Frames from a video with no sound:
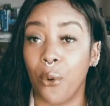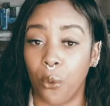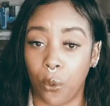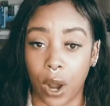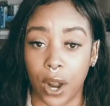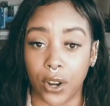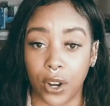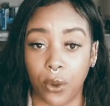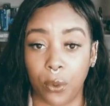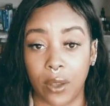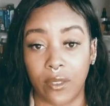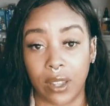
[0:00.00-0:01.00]
Water.
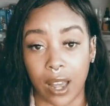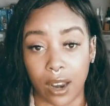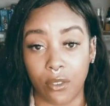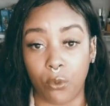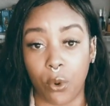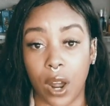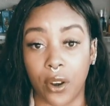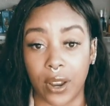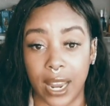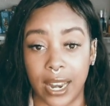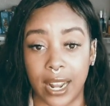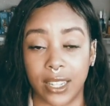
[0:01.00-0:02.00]
We have a lot of water
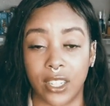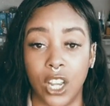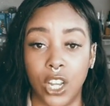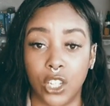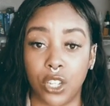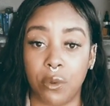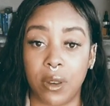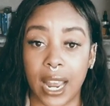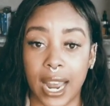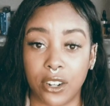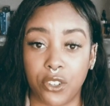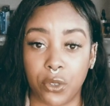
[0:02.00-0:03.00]
in us. So
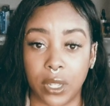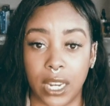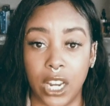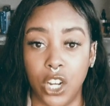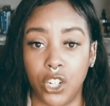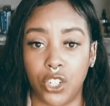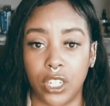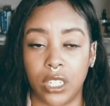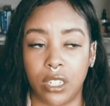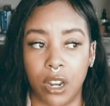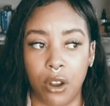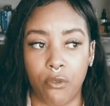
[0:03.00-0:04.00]
naturally,
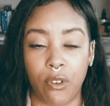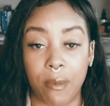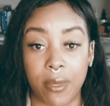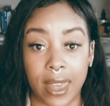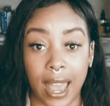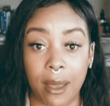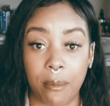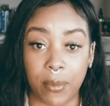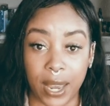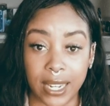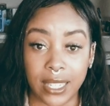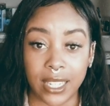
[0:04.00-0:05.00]
just from that
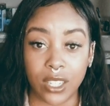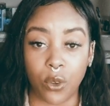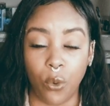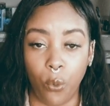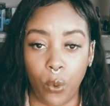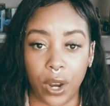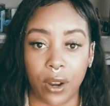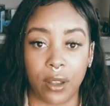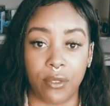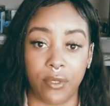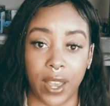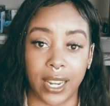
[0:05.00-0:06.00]
basis, we're
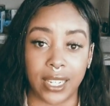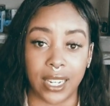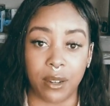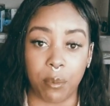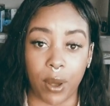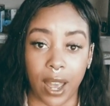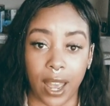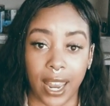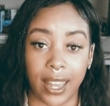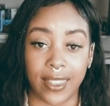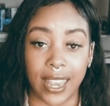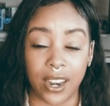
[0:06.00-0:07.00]
affected
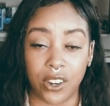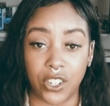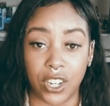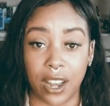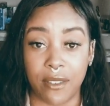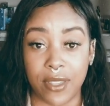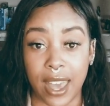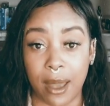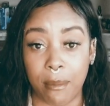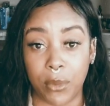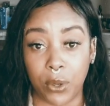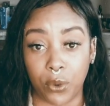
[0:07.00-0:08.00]
by the energy of
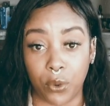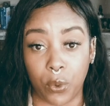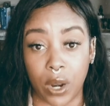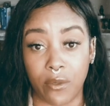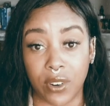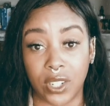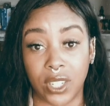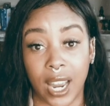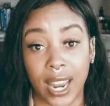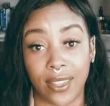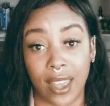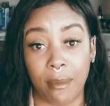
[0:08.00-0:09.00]
that moon, whatever
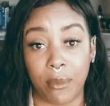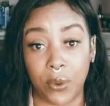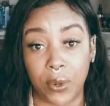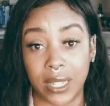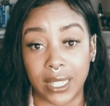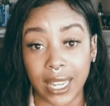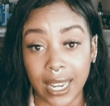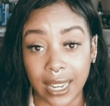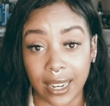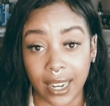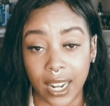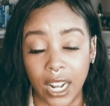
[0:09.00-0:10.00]
sign that moon is
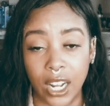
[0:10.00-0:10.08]
in.